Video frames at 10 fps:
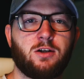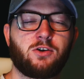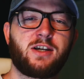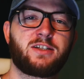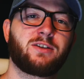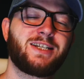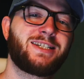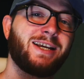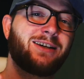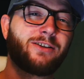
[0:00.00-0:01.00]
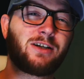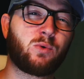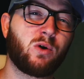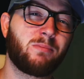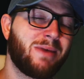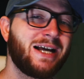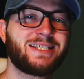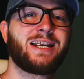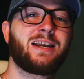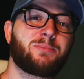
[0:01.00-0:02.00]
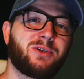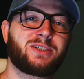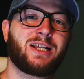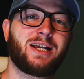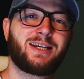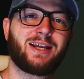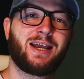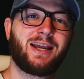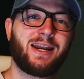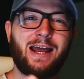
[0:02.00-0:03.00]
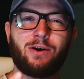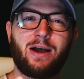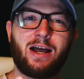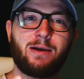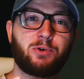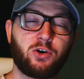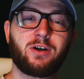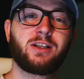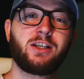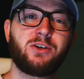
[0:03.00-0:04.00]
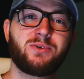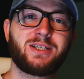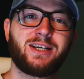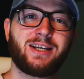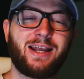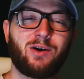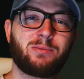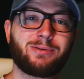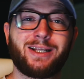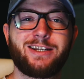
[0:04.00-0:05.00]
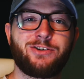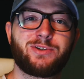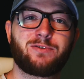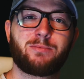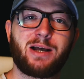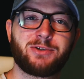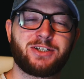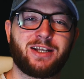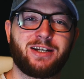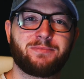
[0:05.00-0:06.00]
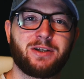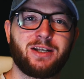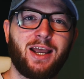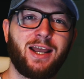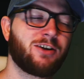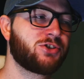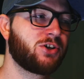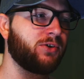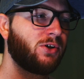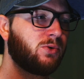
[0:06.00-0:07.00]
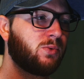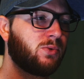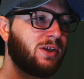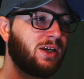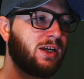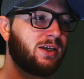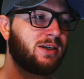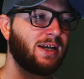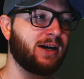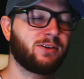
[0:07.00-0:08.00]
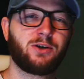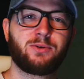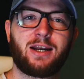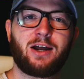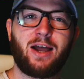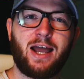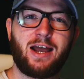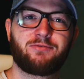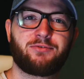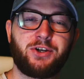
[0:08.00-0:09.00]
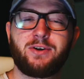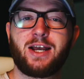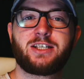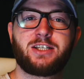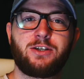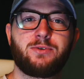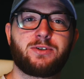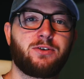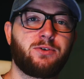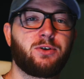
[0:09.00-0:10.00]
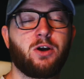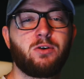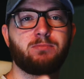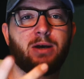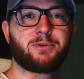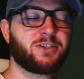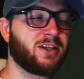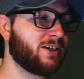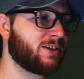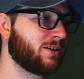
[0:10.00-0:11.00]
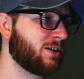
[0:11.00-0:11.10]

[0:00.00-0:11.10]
Okay, so let's take a look at what my setup looks like and how I'm currently using it and how I plan to use it for Bible study. And I'll show you the download that I'll have for you guys to use to do your own Bible studies.